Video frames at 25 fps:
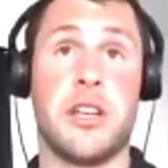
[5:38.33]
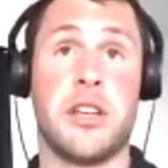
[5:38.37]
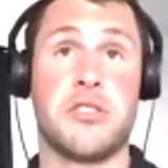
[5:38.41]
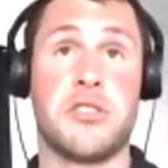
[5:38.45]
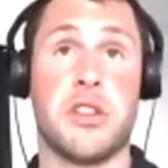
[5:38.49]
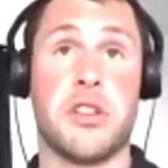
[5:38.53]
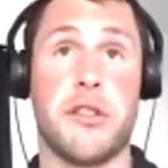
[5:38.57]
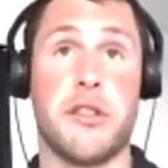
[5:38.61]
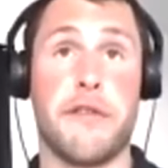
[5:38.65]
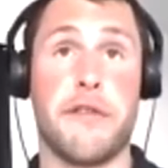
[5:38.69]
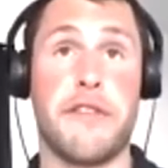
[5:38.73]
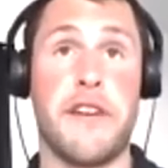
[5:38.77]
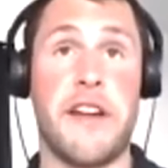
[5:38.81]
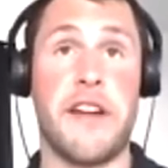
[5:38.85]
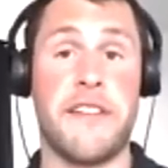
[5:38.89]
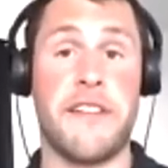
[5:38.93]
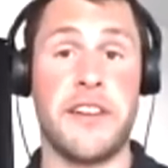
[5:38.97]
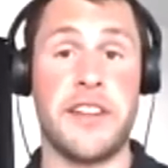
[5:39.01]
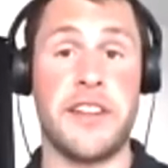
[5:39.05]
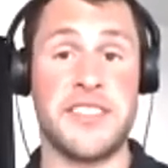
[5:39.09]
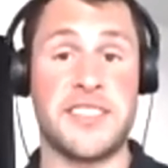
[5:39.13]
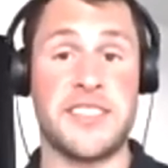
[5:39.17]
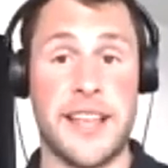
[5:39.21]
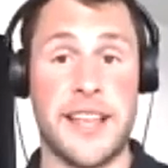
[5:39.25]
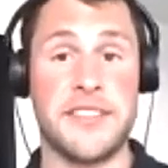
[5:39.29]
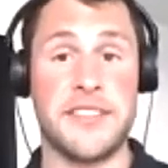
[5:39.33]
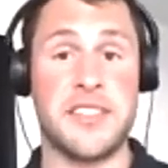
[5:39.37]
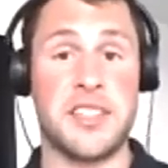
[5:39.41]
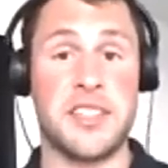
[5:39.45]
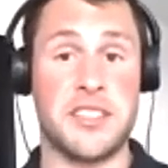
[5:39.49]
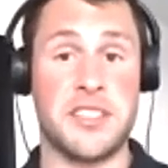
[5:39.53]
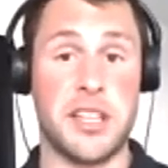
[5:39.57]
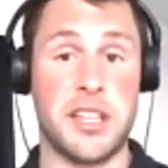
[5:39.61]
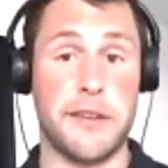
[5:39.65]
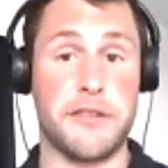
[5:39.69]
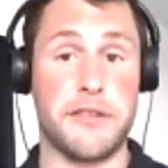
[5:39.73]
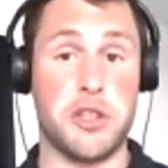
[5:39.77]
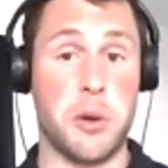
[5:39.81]
So they're very
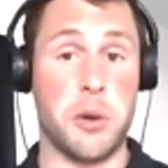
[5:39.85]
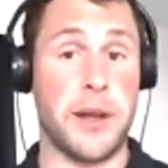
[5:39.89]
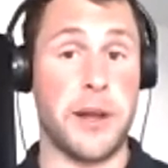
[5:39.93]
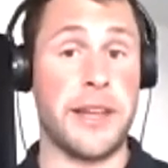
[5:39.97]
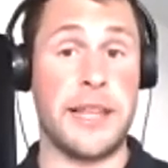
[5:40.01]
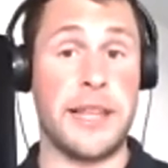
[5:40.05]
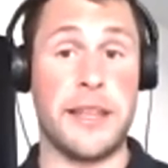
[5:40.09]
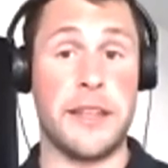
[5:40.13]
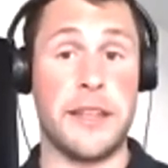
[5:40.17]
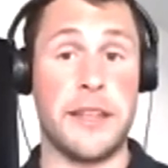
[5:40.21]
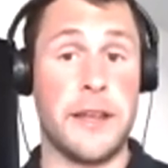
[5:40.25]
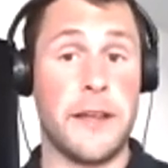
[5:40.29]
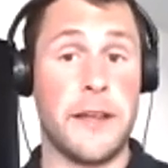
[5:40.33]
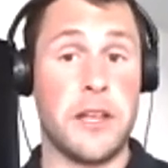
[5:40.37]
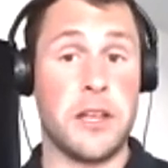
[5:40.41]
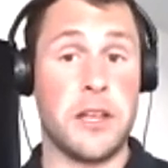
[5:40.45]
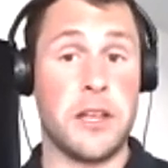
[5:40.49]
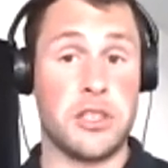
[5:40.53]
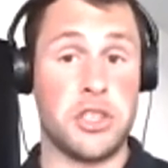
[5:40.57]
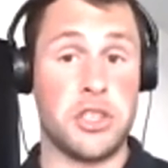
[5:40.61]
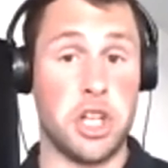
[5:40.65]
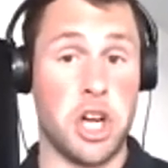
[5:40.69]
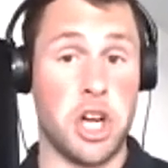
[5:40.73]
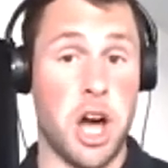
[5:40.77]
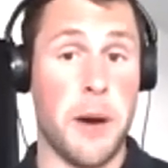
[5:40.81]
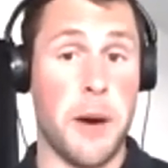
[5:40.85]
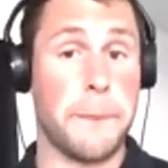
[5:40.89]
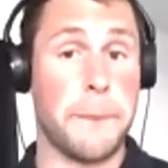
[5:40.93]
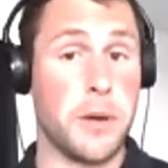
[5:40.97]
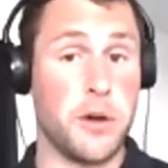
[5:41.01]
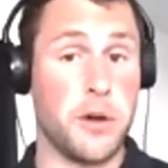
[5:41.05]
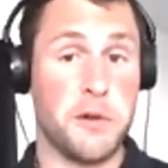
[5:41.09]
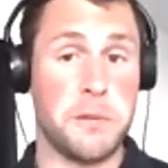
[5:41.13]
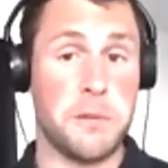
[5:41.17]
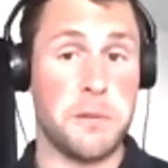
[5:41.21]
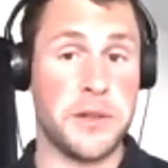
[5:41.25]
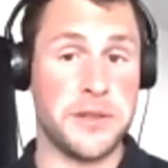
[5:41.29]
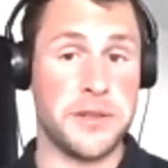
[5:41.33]
sensitive to any sharp
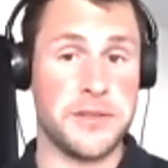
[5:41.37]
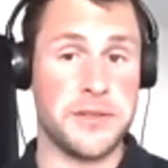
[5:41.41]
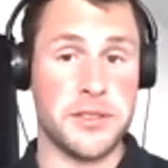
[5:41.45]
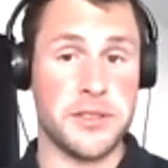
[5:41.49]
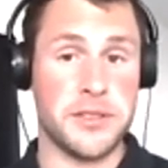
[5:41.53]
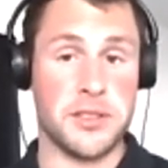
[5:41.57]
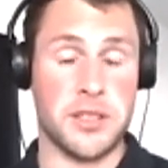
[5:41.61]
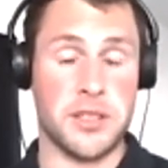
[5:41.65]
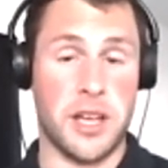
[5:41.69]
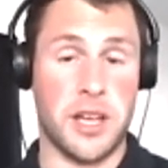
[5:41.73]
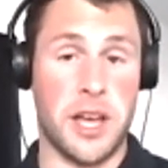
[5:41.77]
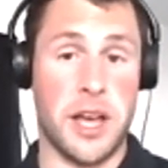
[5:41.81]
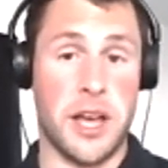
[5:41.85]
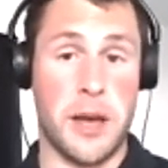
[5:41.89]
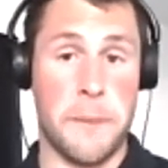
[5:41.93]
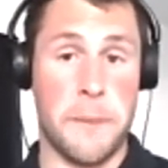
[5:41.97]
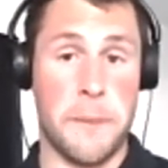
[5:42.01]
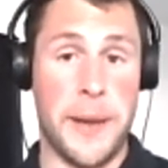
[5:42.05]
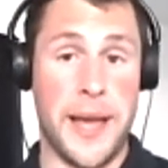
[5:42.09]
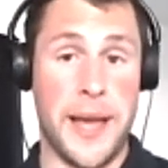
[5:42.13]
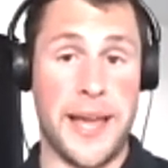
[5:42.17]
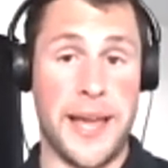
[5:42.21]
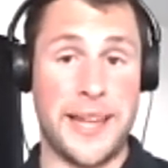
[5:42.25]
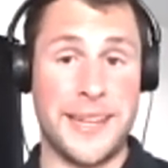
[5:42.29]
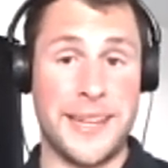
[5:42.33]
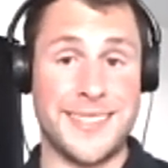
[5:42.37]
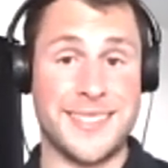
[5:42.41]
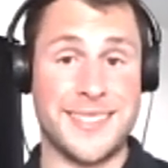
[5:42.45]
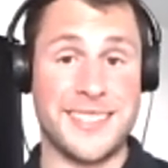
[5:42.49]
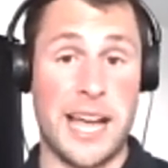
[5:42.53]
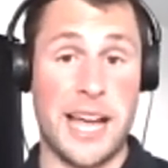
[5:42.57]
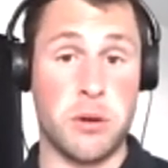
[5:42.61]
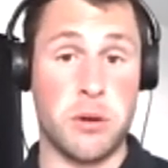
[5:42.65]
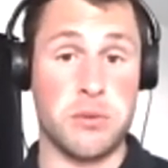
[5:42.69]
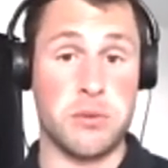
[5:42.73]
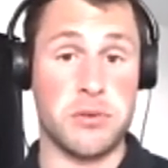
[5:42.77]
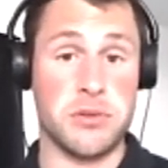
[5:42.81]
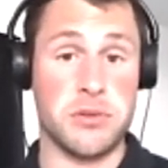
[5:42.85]
movements, any
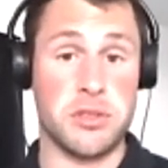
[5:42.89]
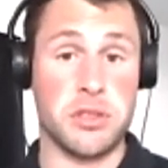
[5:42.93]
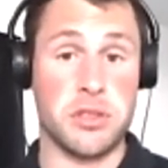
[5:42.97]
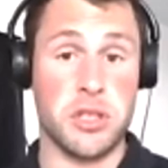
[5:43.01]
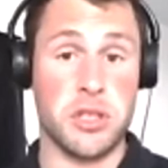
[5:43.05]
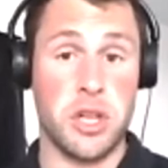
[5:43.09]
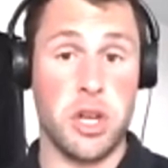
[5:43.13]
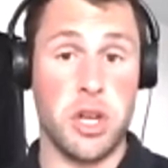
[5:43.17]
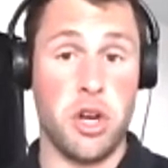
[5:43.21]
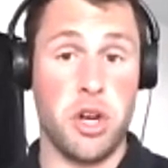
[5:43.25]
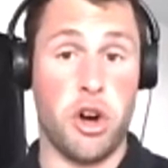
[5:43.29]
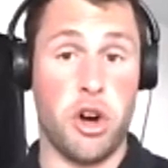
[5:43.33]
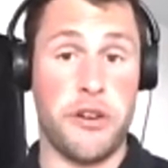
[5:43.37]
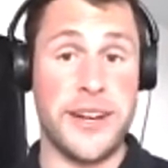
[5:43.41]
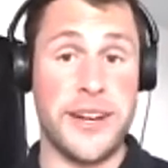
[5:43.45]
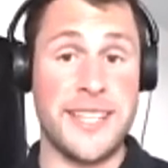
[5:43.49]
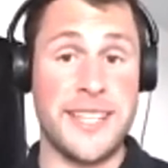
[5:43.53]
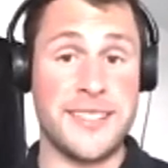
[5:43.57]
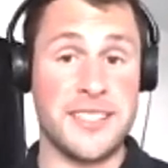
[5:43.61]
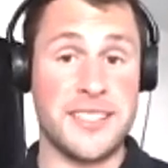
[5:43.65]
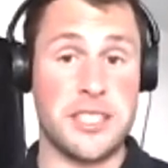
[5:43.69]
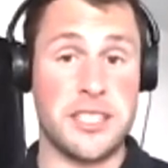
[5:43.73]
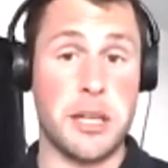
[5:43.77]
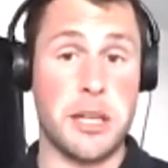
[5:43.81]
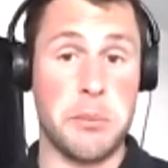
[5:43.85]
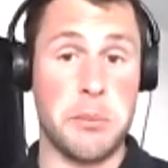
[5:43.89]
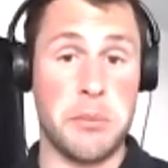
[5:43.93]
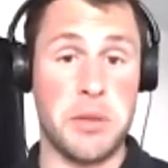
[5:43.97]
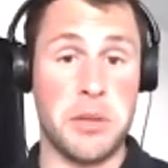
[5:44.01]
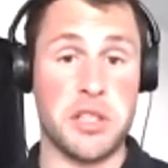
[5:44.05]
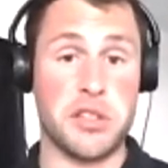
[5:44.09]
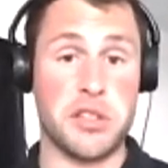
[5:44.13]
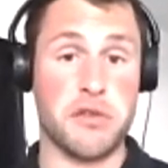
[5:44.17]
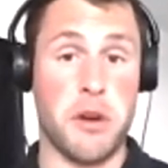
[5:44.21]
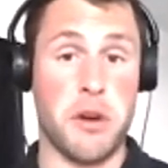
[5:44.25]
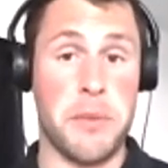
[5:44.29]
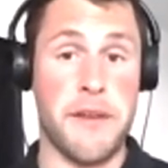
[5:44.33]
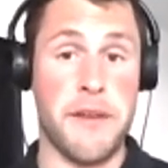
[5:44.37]
sounds, or any stimulus
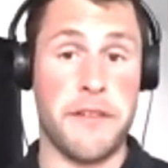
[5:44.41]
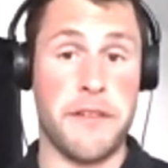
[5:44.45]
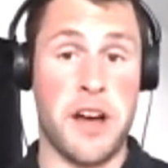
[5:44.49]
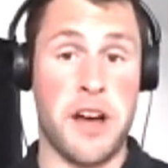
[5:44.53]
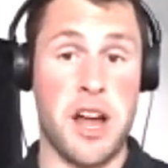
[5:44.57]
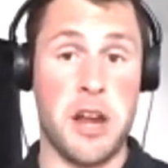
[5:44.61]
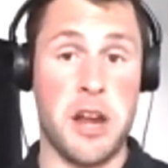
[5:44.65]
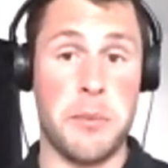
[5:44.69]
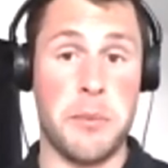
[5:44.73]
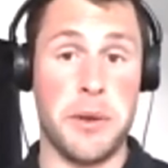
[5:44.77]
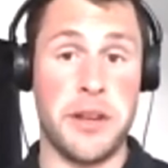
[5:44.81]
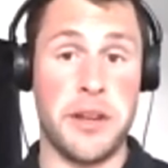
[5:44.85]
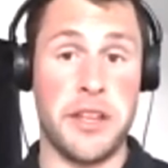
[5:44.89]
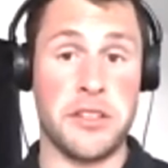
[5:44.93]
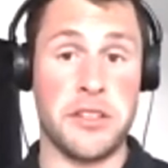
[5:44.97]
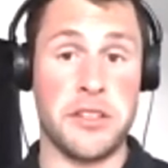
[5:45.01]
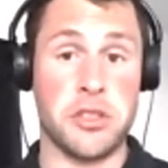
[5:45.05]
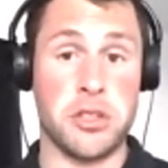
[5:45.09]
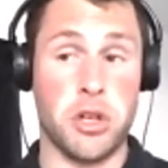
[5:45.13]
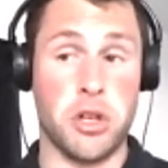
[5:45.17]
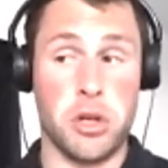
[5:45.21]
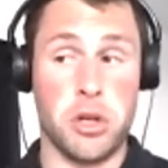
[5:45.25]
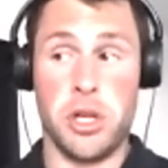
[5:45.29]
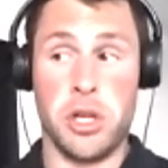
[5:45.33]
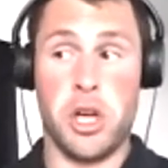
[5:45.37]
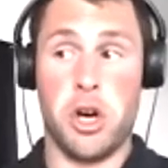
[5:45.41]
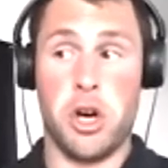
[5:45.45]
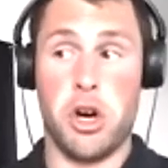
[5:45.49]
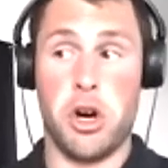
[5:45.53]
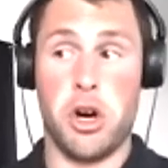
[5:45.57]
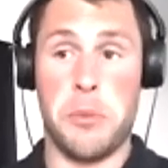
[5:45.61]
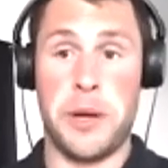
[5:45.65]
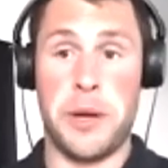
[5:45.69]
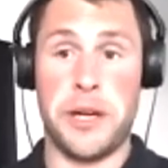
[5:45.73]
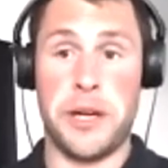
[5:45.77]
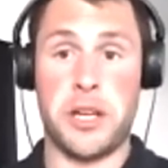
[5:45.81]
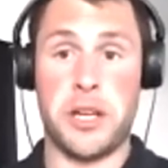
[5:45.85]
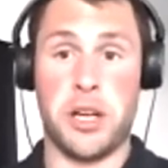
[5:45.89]
from the environment. It's, oh
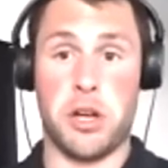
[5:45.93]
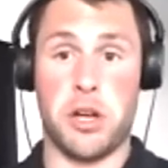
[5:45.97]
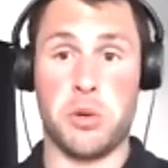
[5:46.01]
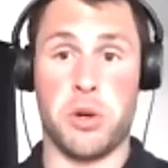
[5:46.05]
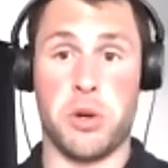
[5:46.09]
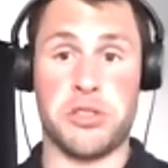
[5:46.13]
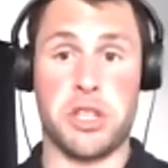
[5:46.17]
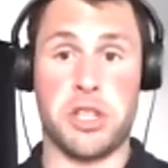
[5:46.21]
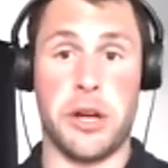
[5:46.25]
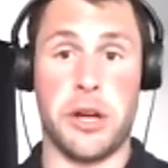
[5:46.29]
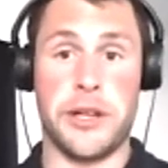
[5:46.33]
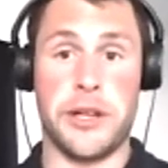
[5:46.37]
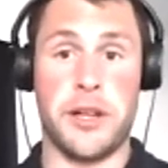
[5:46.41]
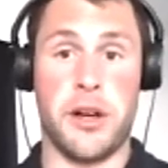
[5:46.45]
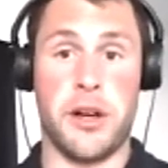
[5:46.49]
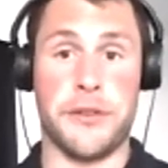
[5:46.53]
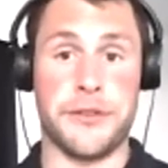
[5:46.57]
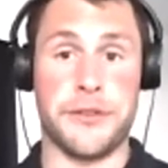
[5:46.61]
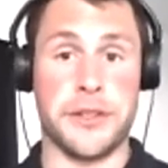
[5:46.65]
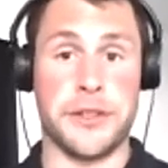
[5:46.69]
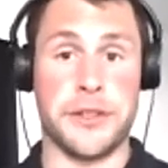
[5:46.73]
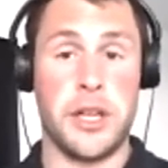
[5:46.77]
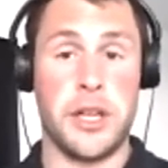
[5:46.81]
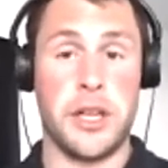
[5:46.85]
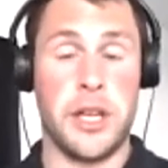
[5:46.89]
my God, what's going on?